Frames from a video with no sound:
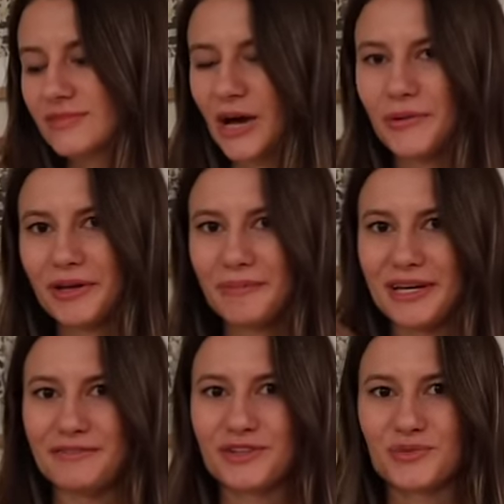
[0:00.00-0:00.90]
I will
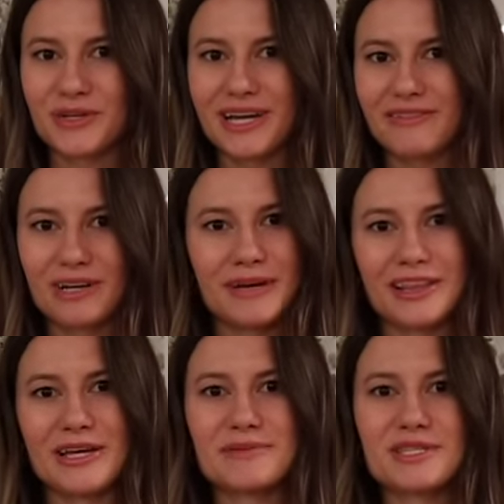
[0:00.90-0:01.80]
admit, it feels weird having it on my
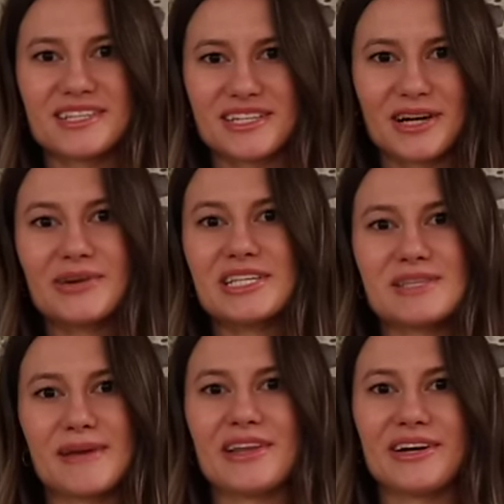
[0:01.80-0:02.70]
lips since I always
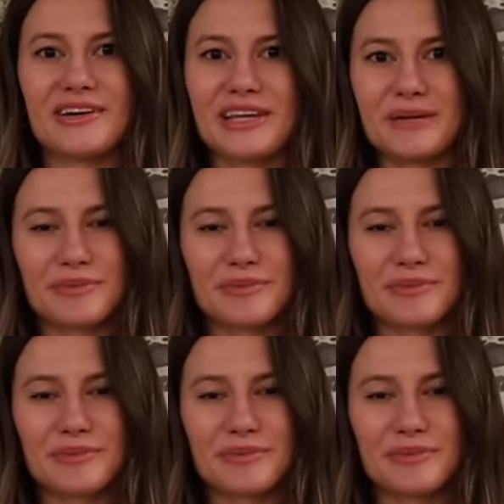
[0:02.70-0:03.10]
smell it on like